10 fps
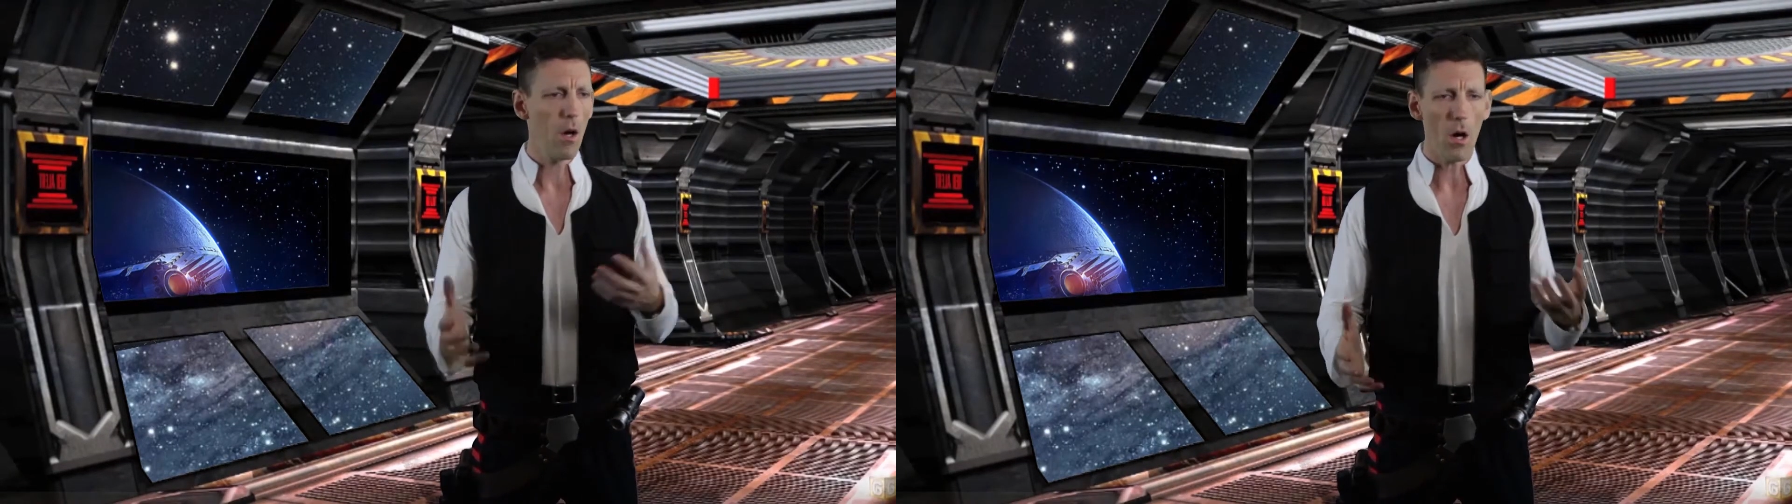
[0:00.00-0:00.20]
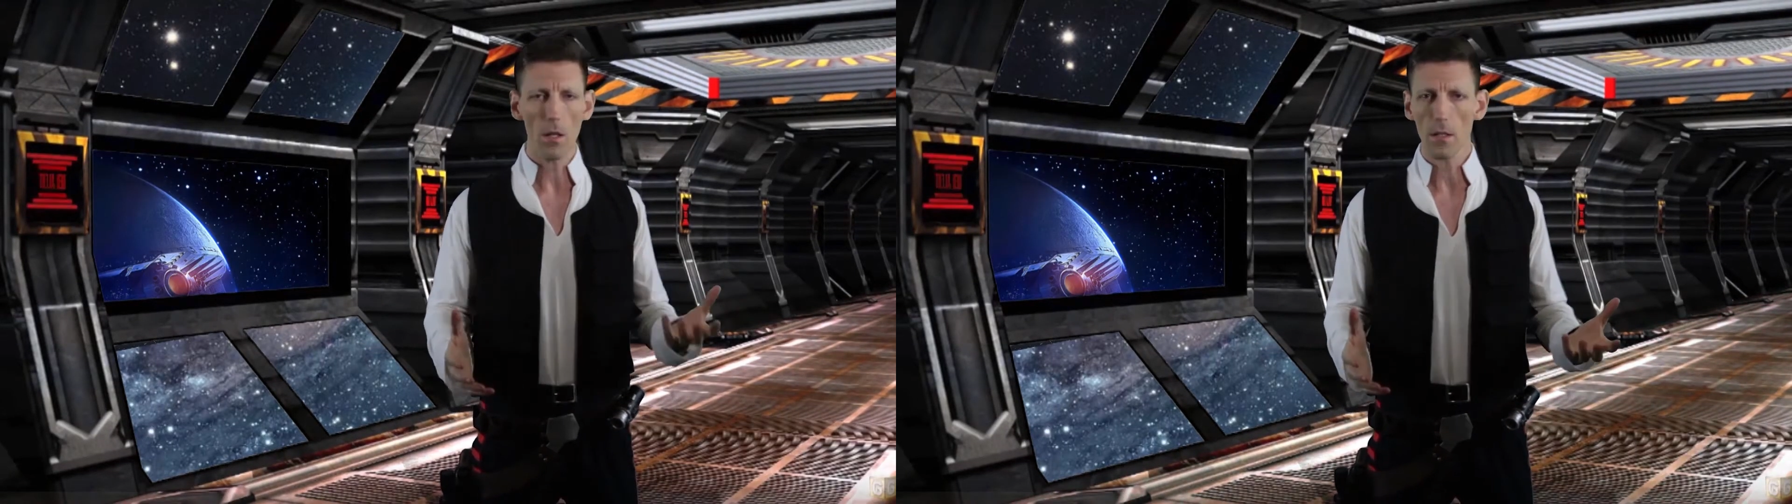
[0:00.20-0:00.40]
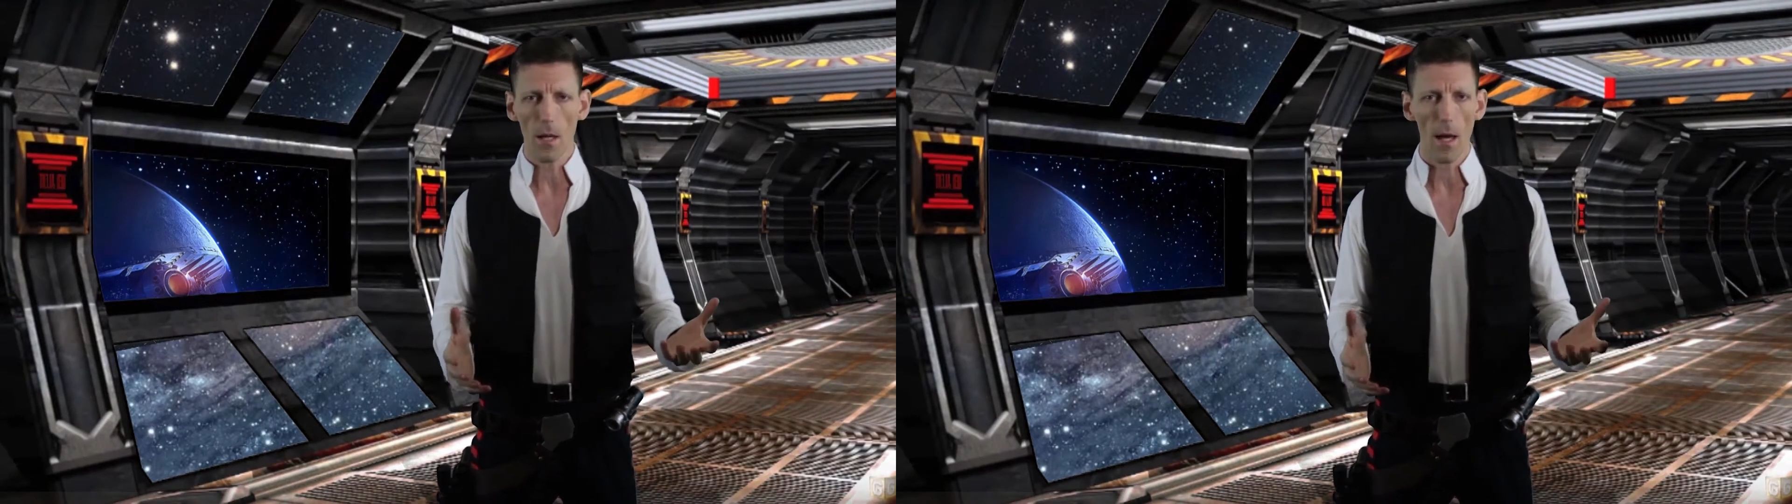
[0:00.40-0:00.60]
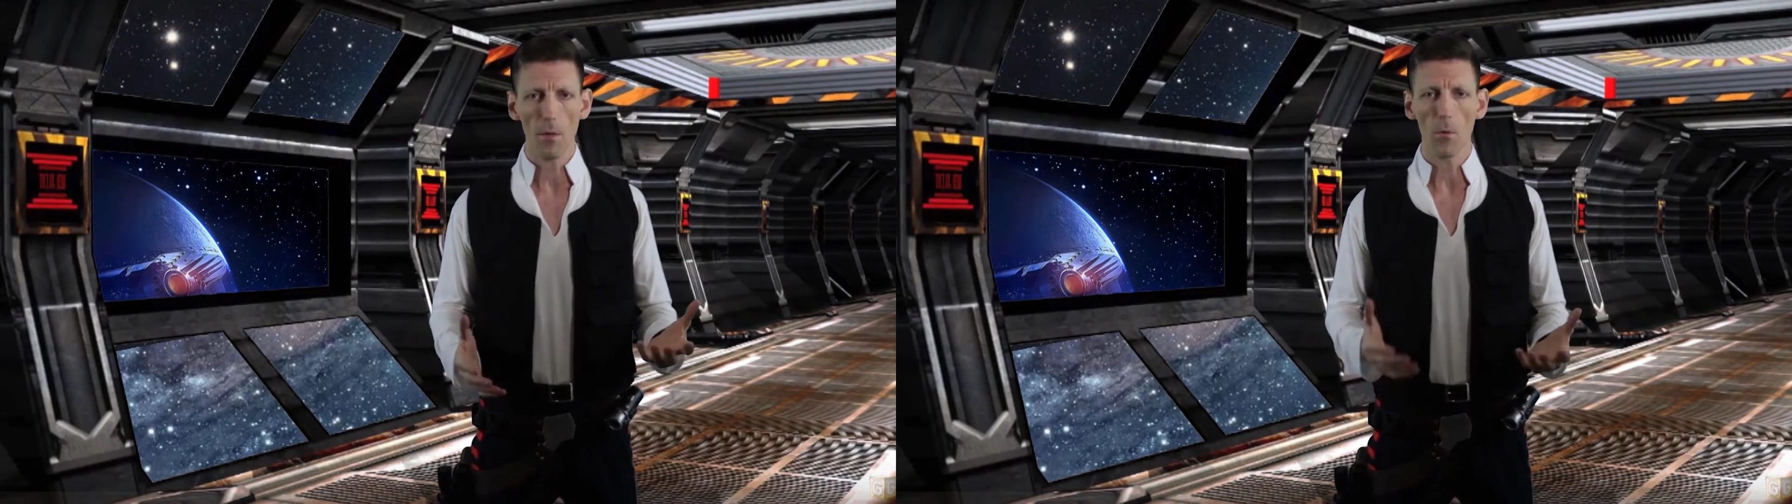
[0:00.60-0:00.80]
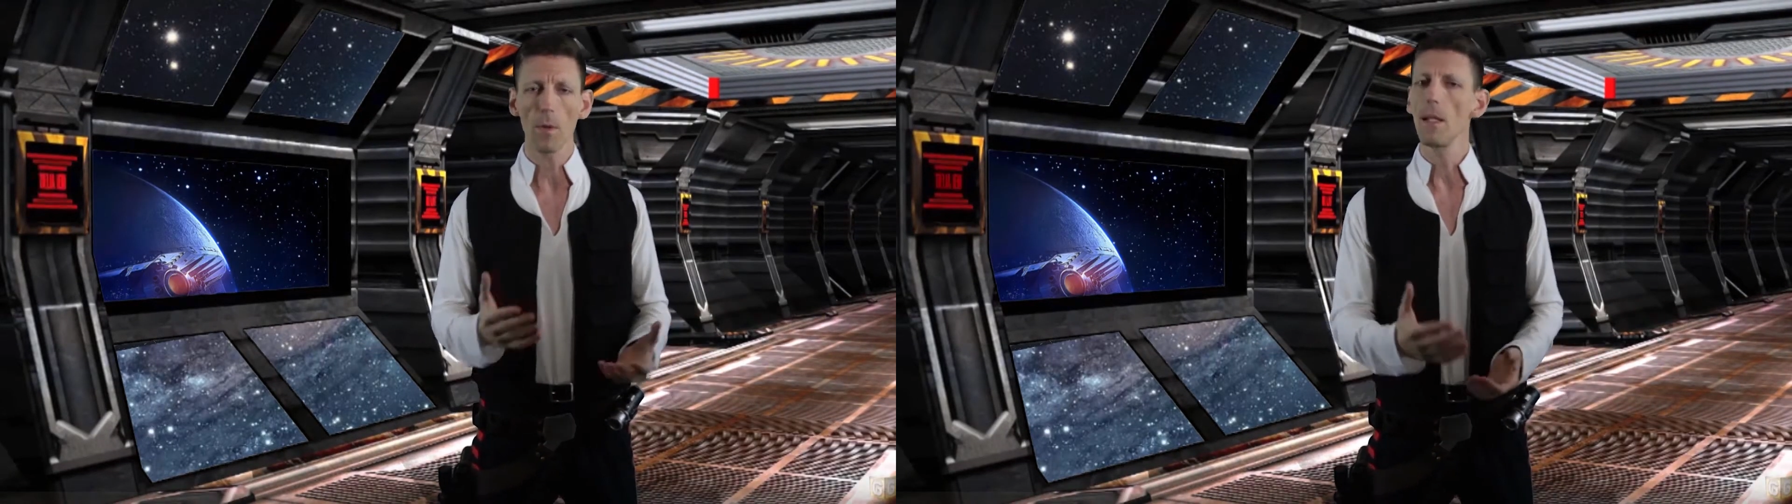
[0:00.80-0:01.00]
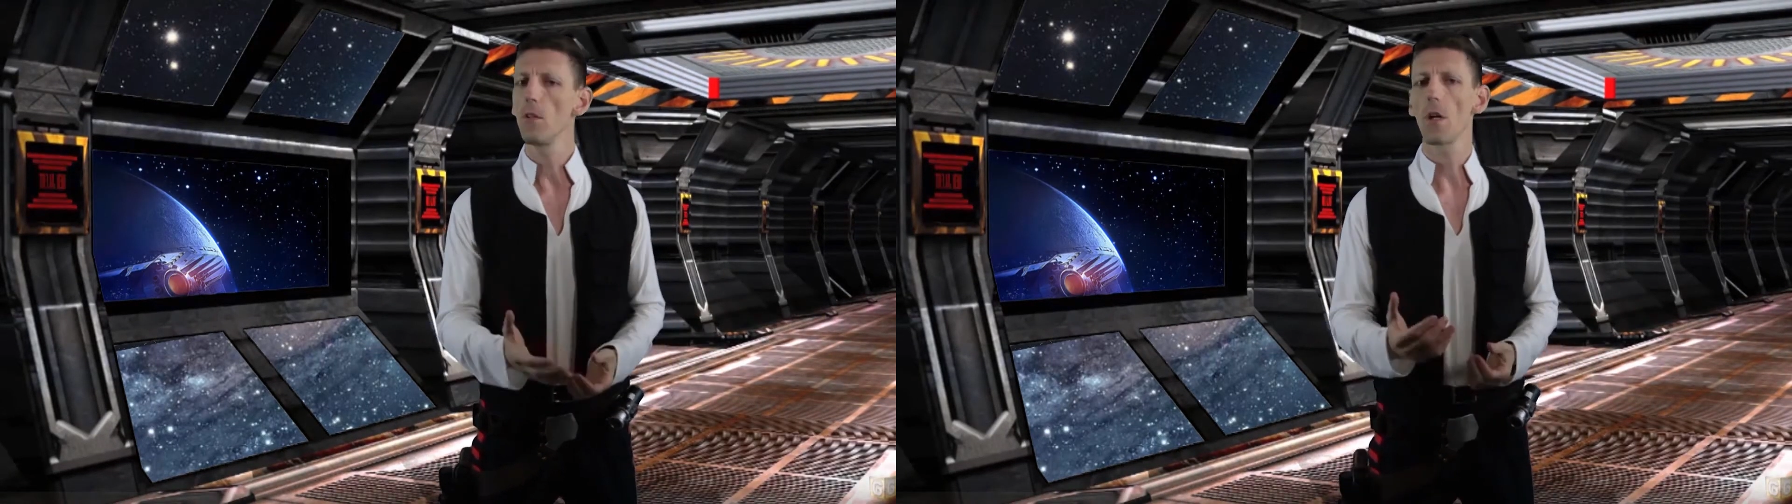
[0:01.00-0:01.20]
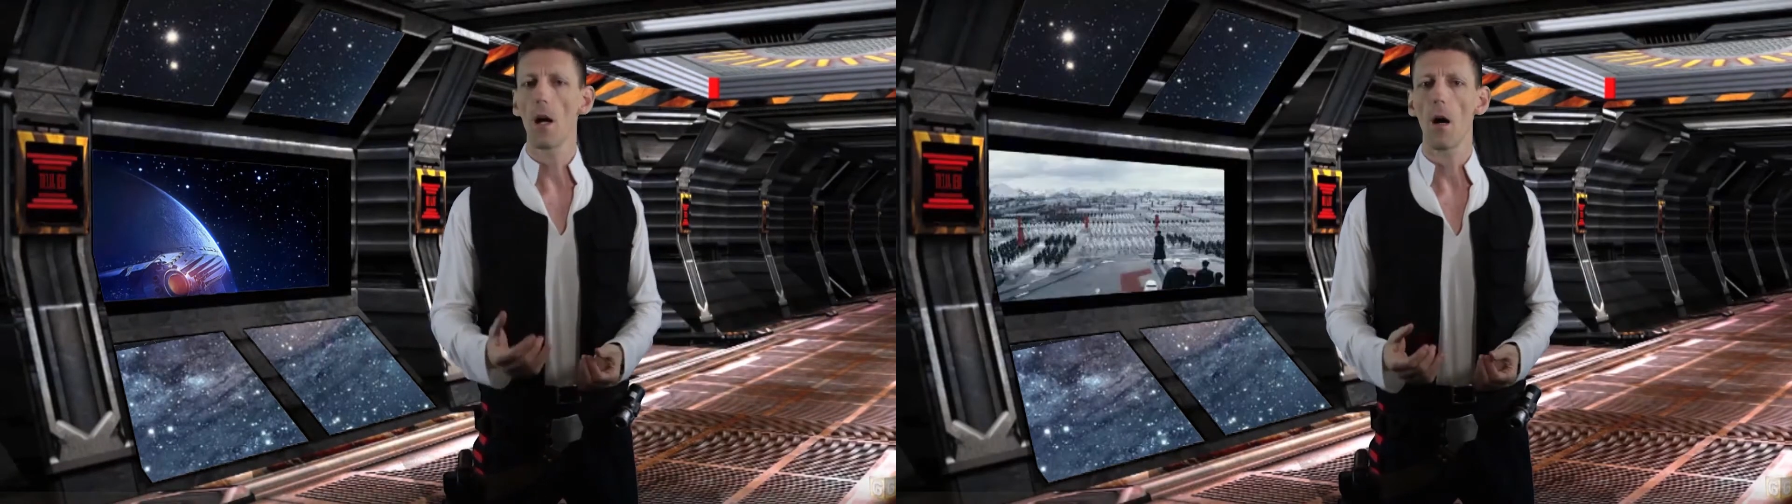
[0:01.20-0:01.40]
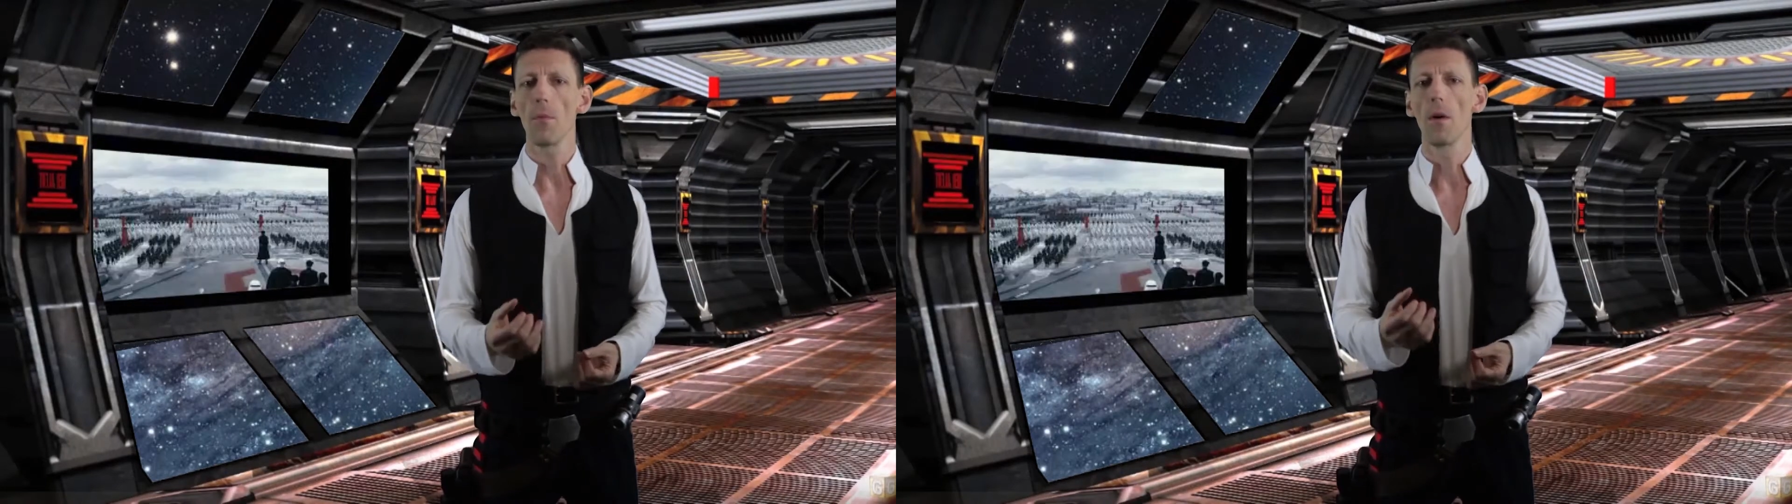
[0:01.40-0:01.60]
all the time. You know, we need your
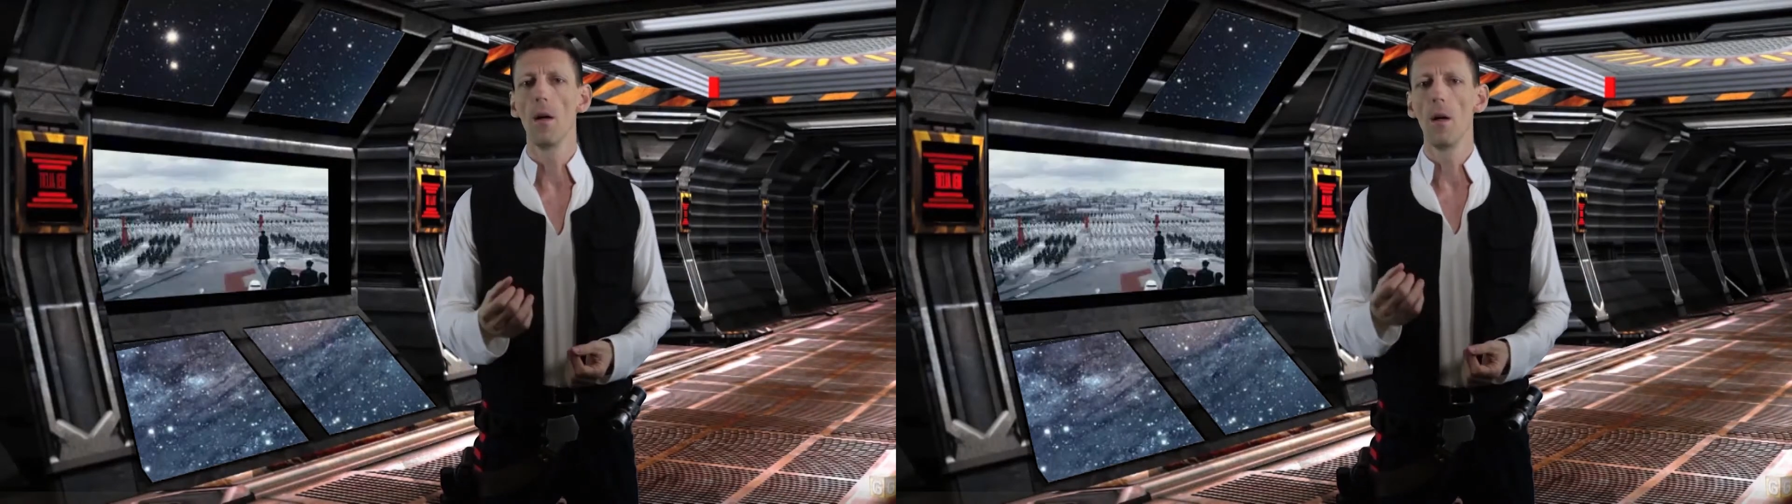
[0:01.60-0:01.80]
help.